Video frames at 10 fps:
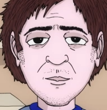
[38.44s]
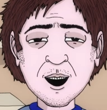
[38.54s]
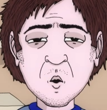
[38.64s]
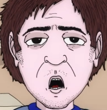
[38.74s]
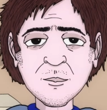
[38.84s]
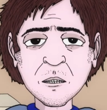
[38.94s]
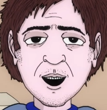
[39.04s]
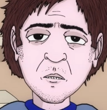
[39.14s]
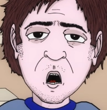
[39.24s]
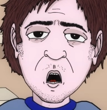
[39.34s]
Hey, bachelor... you wanna
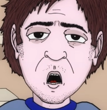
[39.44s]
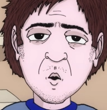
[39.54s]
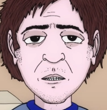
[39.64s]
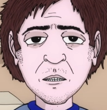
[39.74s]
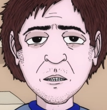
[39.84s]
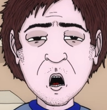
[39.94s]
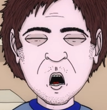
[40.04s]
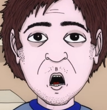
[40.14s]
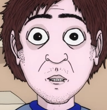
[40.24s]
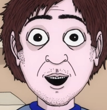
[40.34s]
grab lunch or
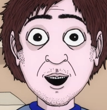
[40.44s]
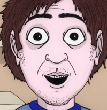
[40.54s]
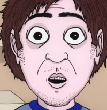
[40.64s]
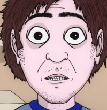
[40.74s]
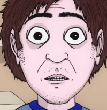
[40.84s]
coffee or